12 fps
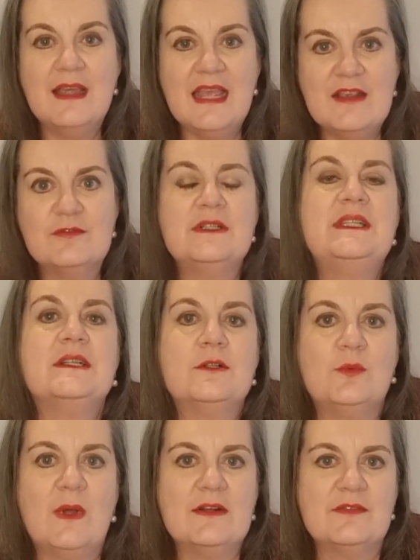every
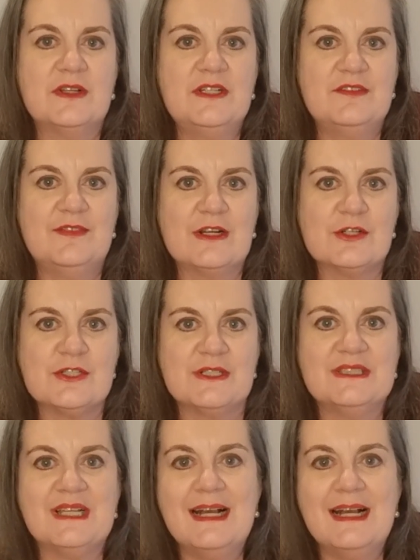single one of those functions.